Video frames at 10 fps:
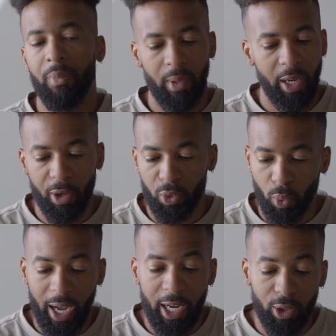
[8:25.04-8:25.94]
Here's
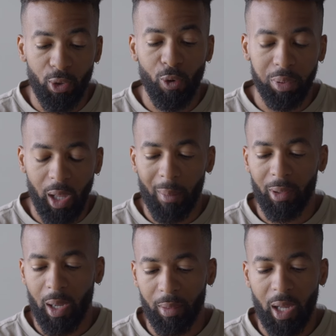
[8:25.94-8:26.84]
what I do, blah,
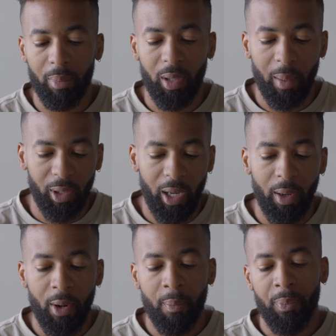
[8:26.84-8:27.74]
blah, blah, blah,
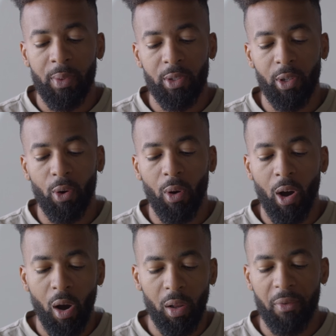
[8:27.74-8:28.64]
blah. So
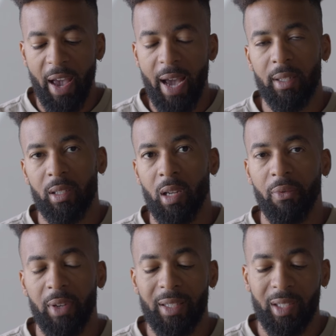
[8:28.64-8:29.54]
all of that
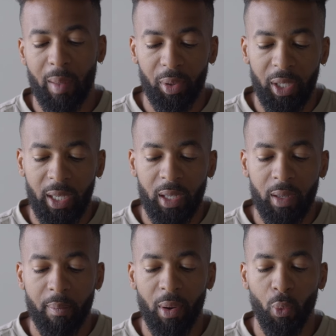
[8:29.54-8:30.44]
stuff is templated.
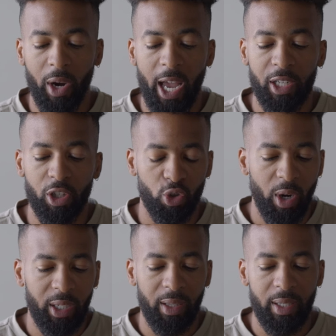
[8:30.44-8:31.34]
But what I
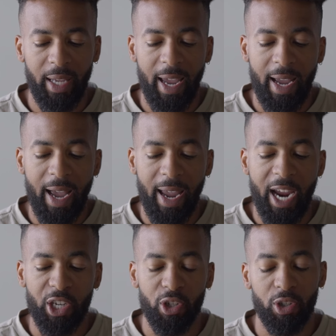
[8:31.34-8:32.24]
instructed this AI
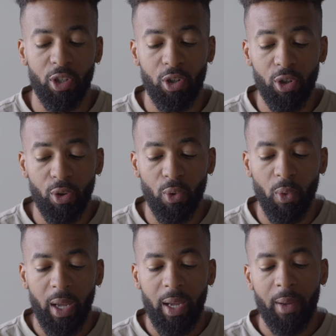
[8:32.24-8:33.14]
agent to
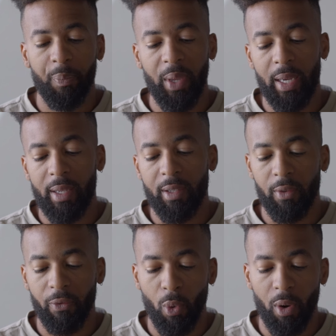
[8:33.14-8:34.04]
do is,
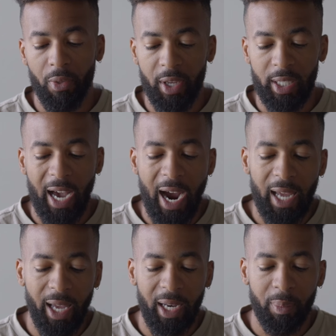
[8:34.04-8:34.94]
for this
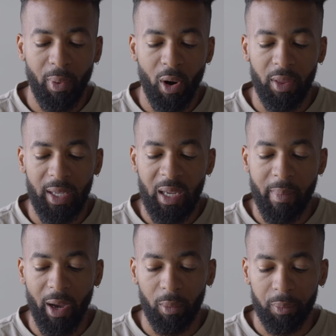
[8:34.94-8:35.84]
highlighted part of the
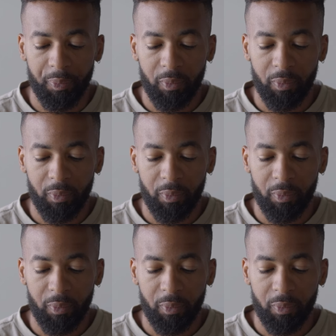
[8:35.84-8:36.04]
email,